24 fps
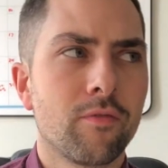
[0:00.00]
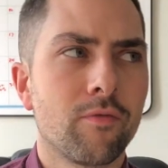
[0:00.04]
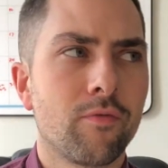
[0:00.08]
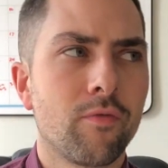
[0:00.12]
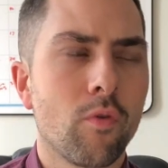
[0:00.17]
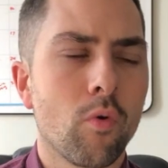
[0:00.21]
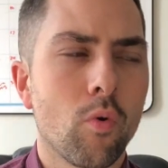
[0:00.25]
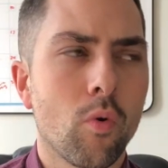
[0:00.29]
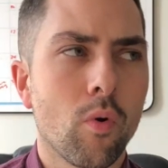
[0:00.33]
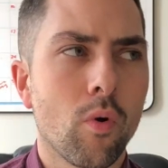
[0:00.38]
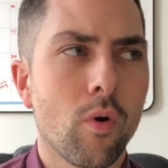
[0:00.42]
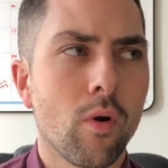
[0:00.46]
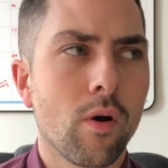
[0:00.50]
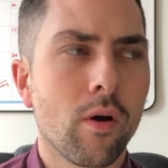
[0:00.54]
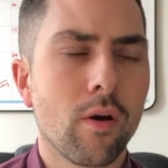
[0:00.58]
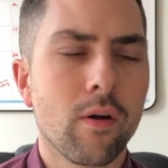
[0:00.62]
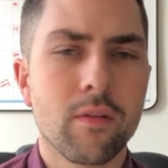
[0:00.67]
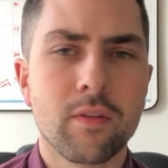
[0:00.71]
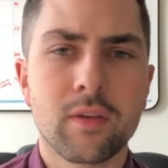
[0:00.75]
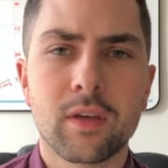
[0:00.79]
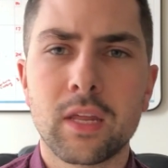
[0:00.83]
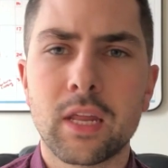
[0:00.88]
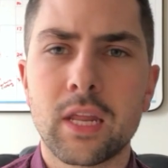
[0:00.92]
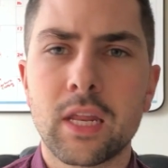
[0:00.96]
for
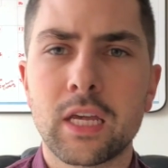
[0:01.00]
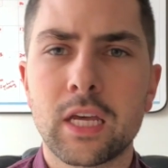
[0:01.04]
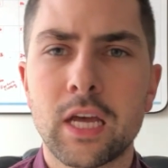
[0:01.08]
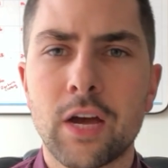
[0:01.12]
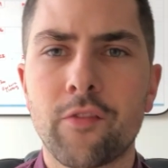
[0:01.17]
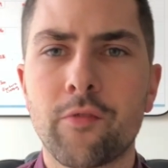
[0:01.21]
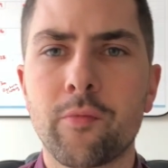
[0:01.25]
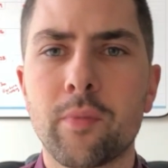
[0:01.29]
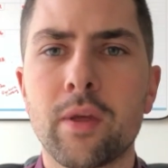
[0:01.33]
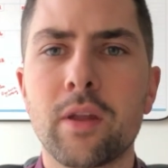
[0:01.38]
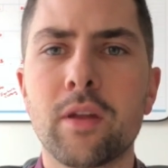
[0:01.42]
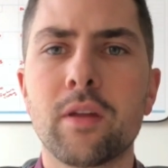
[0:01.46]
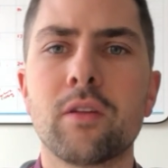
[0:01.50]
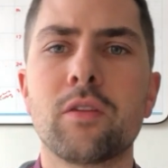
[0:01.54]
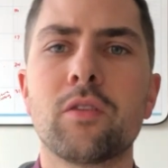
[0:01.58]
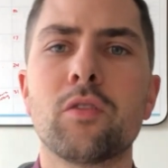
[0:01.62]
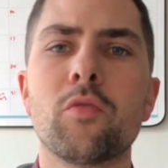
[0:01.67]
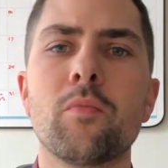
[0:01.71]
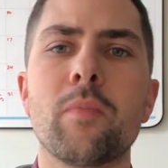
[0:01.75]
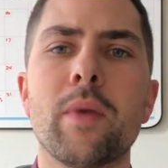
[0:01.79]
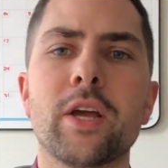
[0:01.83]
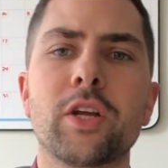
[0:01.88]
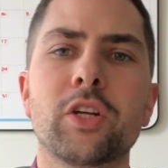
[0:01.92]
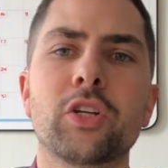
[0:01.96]
the Canadian government
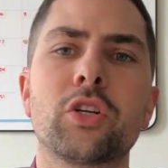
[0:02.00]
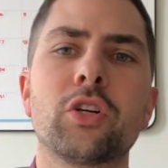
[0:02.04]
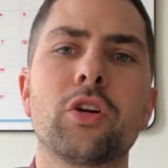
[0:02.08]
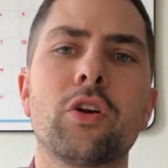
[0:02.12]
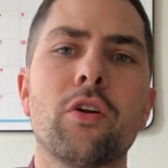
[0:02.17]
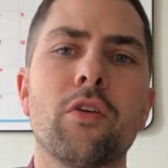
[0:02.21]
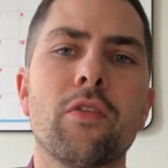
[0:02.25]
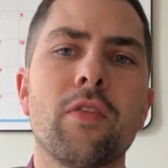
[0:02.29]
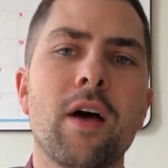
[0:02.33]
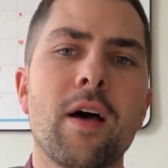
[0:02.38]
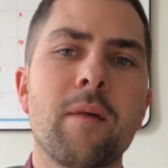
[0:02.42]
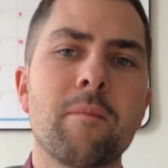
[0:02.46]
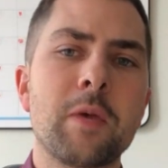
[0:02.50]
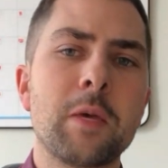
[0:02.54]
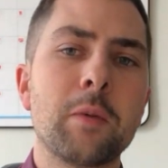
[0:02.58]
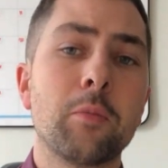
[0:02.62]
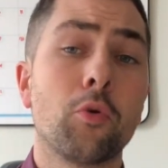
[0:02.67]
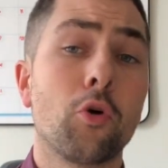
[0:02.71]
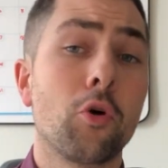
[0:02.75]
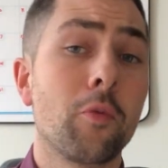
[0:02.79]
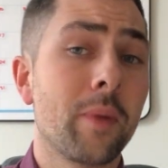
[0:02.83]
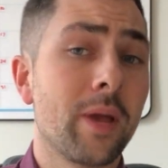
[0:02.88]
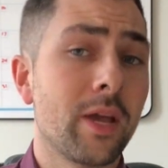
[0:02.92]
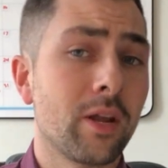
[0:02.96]
to make sure that
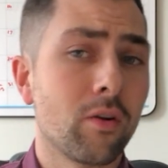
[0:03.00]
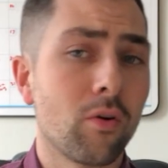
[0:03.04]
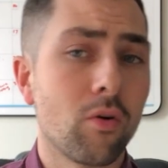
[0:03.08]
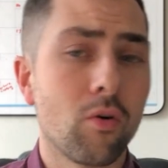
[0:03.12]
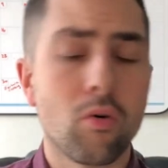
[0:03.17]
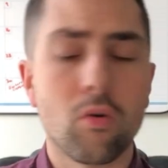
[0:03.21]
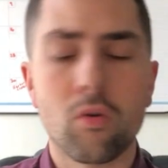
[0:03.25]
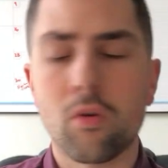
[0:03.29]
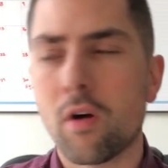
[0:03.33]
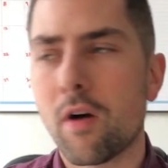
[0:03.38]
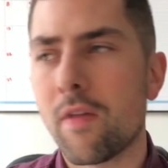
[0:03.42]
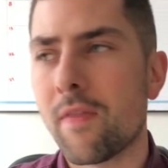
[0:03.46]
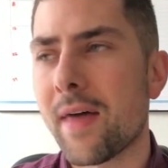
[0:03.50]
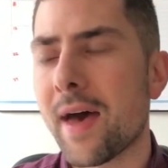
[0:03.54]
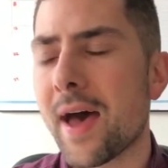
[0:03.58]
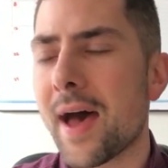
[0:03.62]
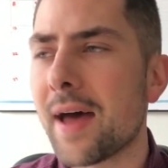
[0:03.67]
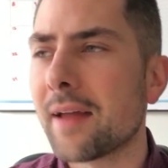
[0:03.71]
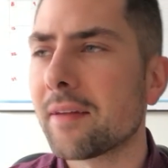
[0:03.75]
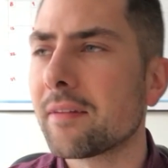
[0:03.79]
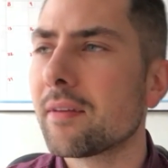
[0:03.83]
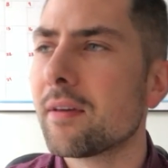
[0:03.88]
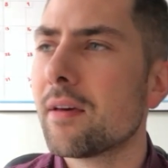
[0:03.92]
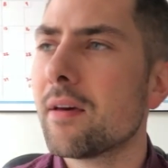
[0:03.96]
people are made whole on
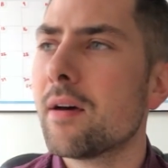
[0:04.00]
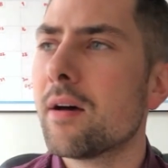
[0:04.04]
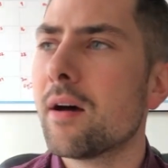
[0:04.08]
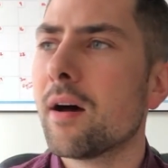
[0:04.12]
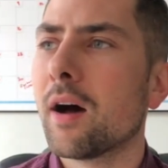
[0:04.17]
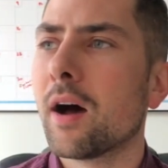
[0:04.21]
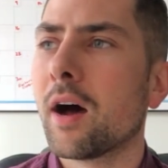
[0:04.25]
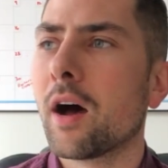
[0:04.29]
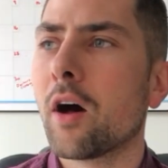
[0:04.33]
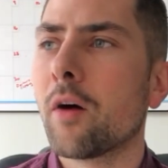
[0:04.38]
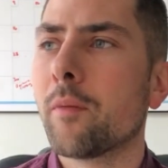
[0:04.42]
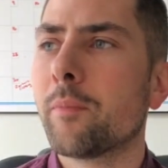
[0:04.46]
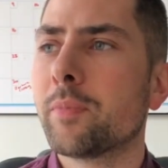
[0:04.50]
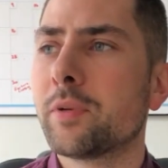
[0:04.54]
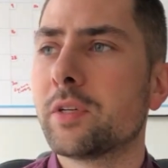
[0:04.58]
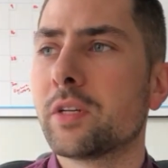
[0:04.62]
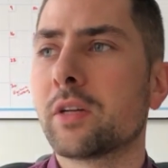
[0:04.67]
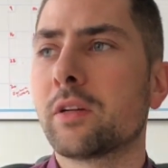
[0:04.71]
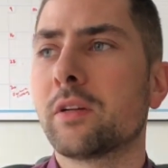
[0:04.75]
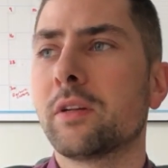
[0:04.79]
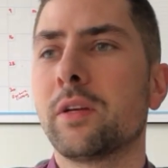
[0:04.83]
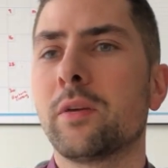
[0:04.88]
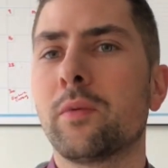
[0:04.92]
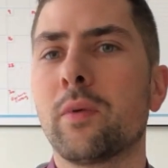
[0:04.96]
that, uh,
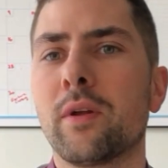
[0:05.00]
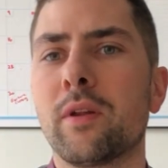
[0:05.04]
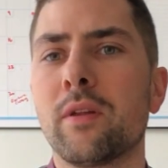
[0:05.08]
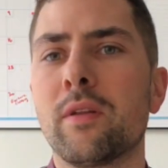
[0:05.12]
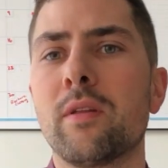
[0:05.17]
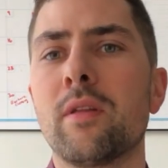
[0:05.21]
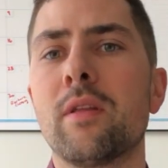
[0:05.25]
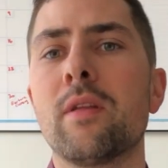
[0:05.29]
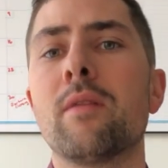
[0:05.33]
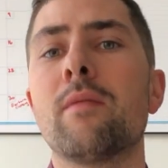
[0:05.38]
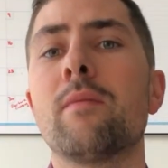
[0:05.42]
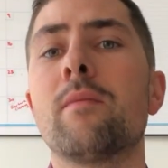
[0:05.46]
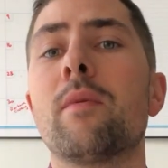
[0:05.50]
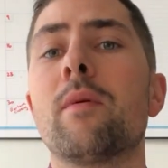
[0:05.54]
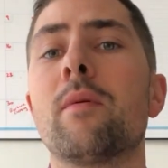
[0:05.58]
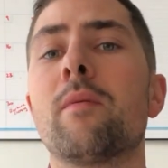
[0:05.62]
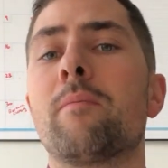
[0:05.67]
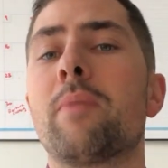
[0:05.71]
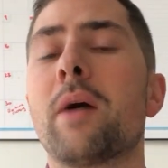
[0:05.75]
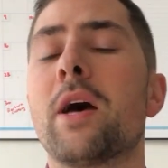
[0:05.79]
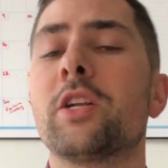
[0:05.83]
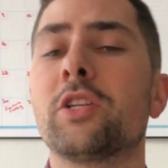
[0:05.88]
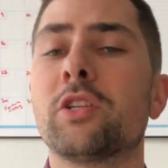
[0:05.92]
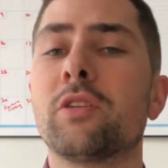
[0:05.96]
particularly when
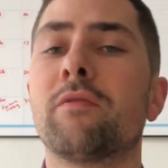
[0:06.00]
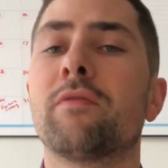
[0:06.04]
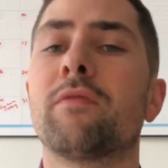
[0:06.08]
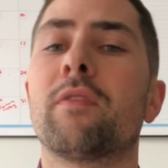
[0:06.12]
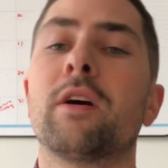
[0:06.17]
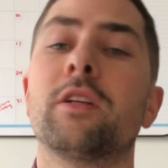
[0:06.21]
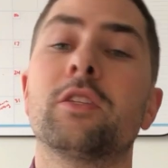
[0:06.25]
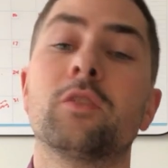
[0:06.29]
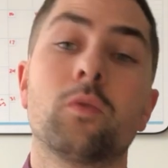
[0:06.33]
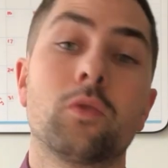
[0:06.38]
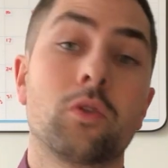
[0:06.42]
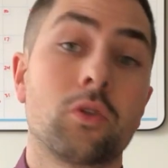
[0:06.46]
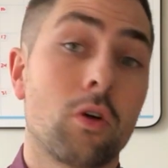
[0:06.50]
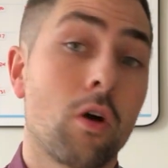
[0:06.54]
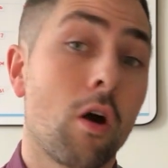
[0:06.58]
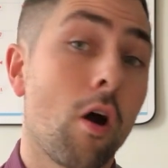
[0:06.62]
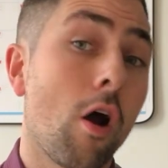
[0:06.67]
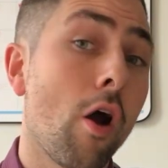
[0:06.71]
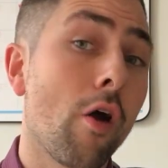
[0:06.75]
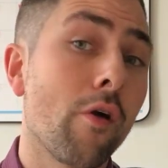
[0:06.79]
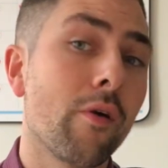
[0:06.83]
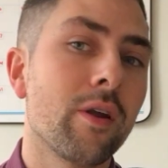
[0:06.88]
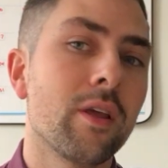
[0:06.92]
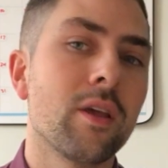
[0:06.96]
pension funds, which are
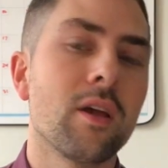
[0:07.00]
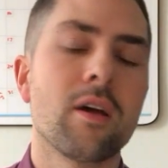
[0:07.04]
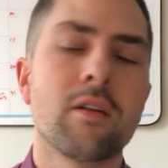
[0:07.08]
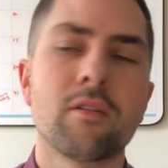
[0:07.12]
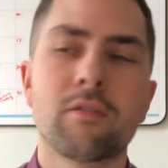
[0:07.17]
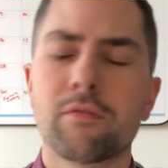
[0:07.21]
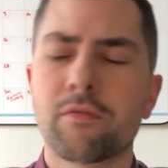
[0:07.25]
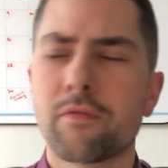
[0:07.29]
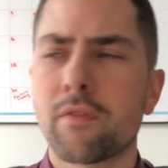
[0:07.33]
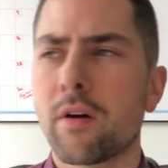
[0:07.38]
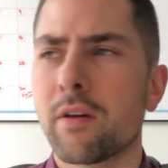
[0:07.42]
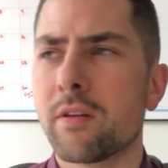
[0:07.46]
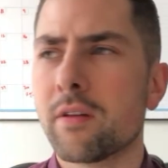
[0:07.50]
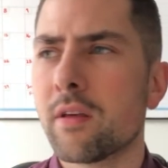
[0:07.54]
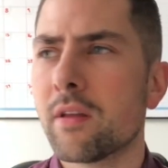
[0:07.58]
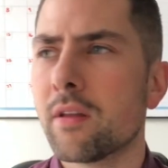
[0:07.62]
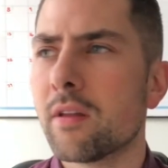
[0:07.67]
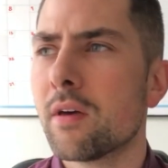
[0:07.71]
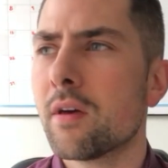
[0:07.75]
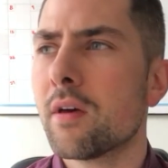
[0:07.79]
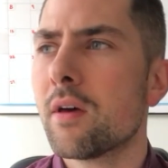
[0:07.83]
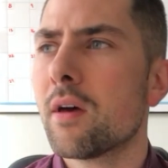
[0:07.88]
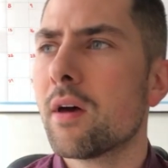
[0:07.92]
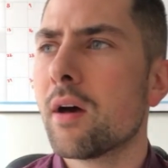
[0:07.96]
already underfunded,
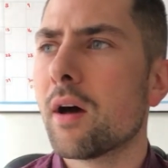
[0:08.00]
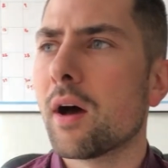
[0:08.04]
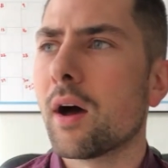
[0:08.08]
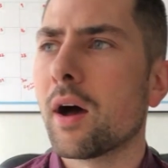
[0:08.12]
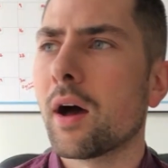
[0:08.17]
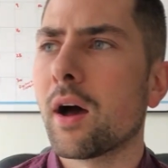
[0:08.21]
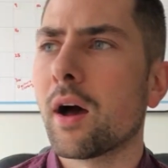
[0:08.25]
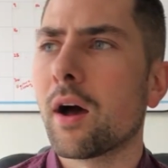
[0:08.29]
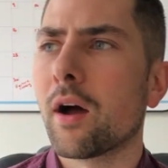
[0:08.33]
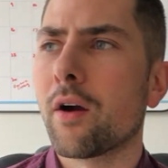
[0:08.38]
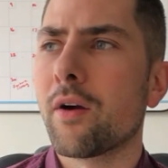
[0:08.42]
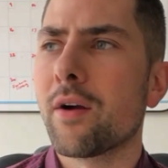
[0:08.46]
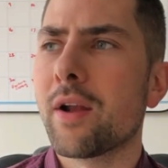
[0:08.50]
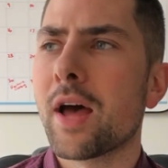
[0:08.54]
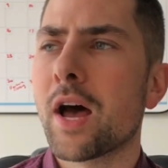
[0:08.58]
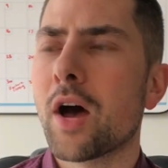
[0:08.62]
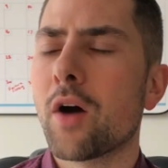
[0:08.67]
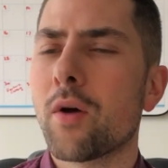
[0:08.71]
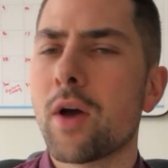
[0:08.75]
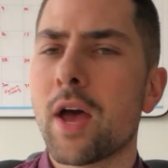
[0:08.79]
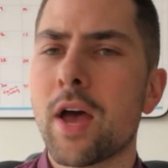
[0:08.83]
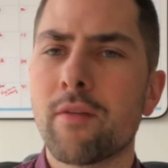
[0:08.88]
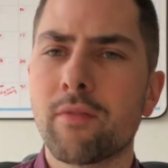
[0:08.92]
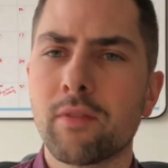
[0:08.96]
uh, are
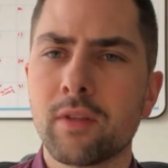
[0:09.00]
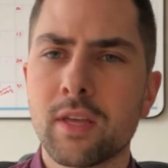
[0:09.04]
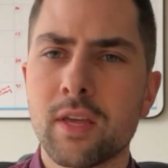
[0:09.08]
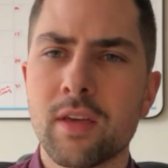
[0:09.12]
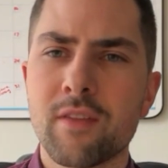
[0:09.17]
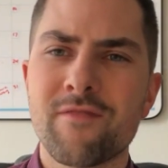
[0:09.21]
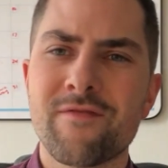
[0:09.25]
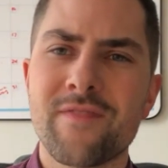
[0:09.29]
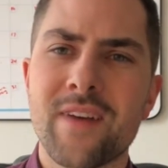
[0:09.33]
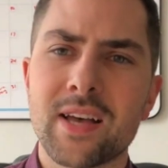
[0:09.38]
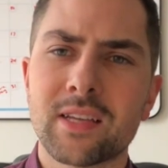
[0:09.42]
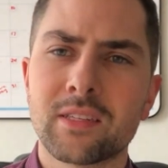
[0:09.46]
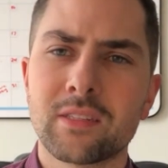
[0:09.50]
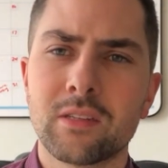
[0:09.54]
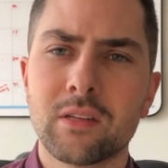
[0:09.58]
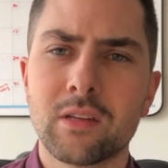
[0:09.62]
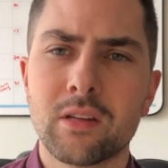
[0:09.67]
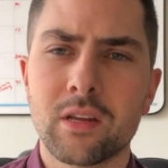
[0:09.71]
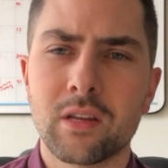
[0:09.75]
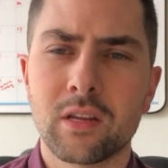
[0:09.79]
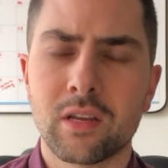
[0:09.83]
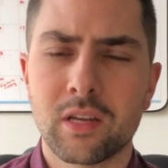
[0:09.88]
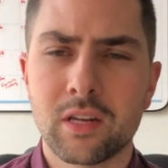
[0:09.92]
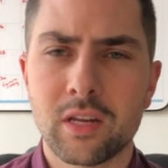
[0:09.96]
now heavily
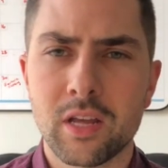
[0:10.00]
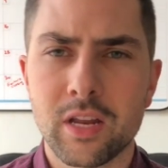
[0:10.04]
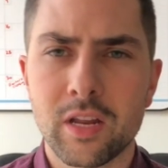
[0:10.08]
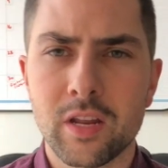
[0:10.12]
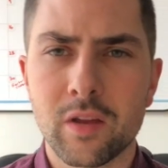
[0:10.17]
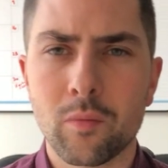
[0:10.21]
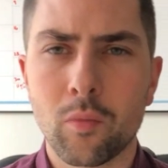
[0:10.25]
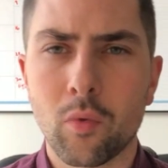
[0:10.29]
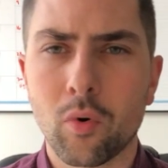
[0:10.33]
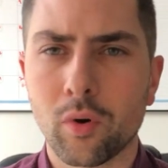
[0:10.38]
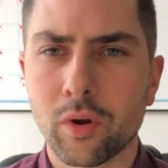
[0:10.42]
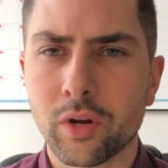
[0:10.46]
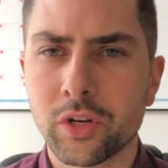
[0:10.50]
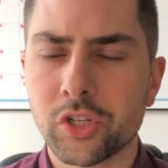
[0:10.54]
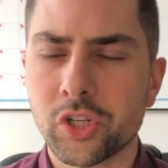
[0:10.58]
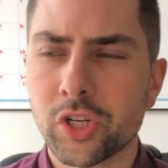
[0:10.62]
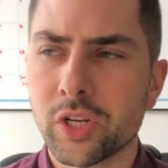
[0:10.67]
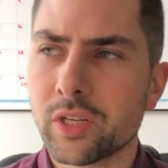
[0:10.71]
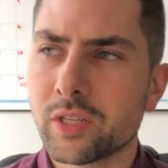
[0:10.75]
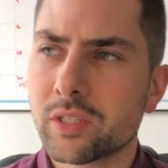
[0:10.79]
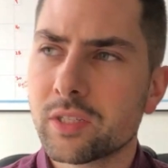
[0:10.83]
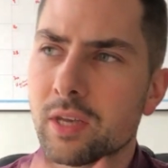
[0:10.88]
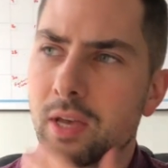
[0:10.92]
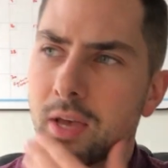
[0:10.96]
invested in Canadian
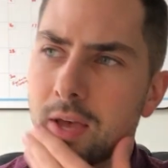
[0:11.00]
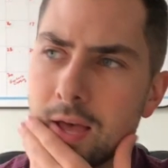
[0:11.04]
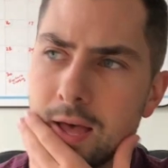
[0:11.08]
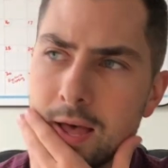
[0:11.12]
mortgages.